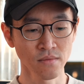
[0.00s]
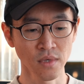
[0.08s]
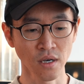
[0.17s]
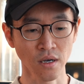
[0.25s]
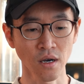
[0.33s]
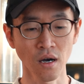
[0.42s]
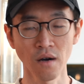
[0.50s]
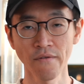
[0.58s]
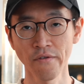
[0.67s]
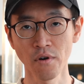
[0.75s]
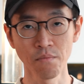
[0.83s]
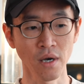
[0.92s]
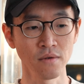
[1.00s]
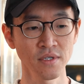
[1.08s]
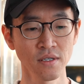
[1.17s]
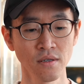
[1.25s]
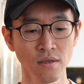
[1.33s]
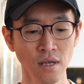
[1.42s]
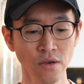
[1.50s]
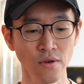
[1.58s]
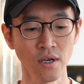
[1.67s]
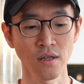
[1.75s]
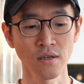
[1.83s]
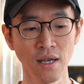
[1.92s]
the car phone mount, that you
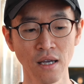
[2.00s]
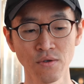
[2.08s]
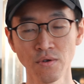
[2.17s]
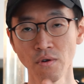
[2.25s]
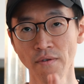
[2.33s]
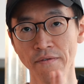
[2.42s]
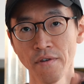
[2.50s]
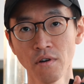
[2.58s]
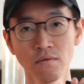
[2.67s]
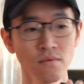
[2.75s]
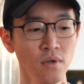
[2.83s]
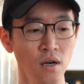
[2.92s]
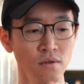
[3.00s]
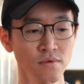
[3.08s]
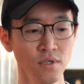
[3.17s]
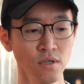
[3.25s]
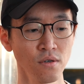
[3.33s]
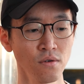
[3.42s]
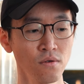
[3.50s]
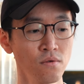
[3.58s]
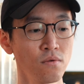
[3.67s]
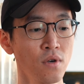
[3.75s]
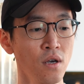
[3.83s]
can attach your phone onto